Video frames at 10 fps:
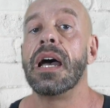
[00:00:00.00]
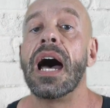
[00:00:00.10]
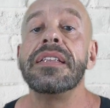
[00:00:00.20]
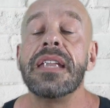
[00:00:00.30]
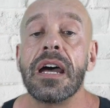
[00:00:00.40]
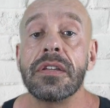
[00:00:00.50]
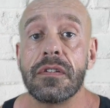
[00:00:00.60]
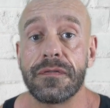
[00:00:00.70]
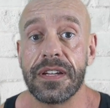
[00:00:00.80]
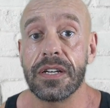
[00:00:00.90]
and now
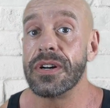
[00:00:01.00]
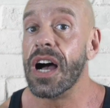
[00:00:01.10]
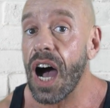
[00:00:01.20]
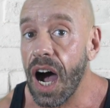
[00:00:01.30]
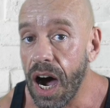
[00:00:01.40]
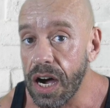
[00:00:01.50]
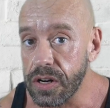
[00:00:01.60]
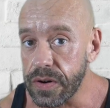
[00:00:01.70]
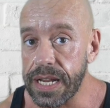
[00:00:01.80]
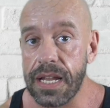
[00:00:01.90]
you feel
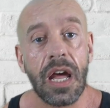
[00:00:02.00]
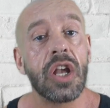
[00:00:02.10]
hungry.